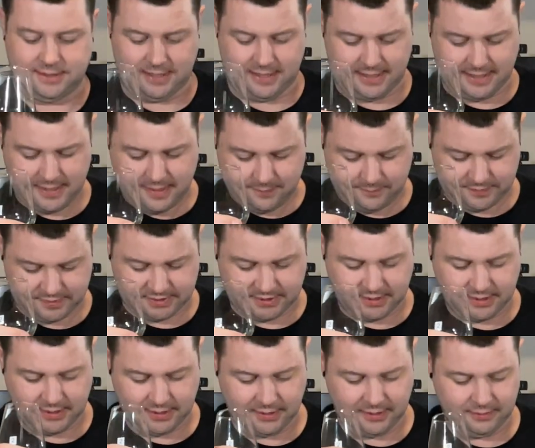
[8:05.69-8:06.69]
I'm
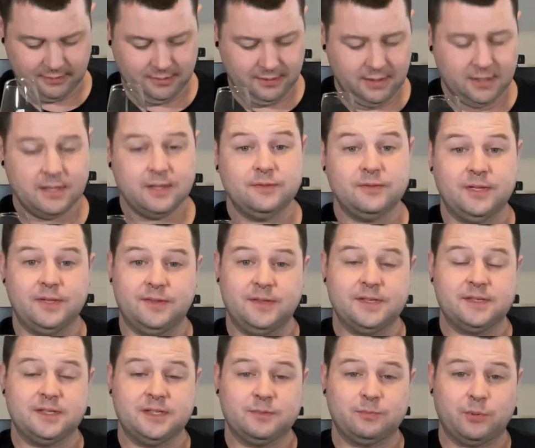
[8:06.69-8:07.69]
saying that
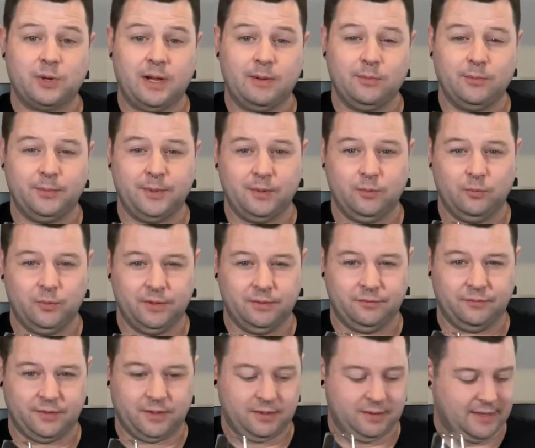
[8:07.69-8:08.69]
this is probably
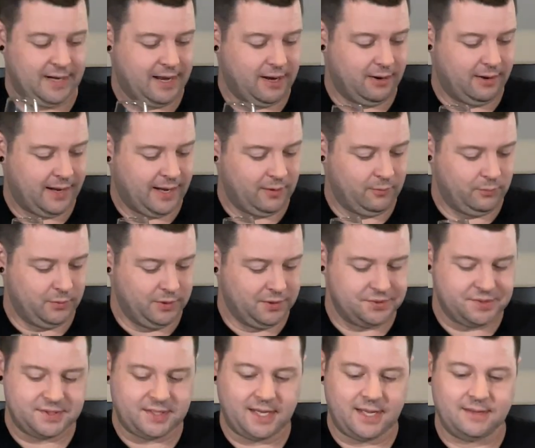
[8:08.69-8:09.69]
Woodford. Now, I will
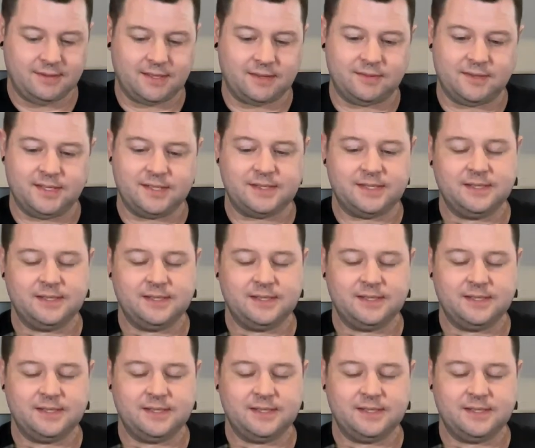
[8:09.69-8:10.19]
say that this